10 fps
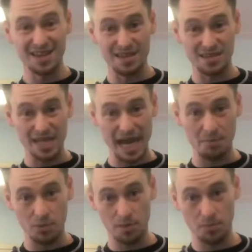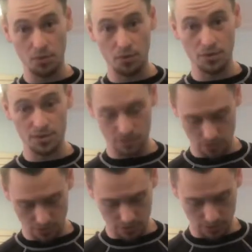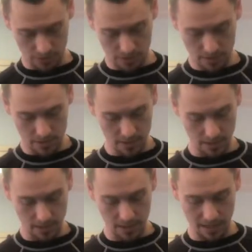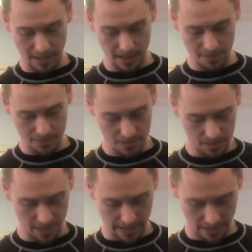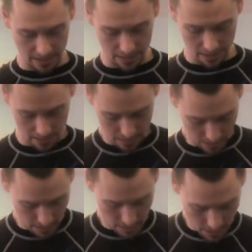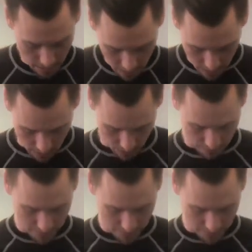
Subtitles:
This top one pulls through to the opposite side. So our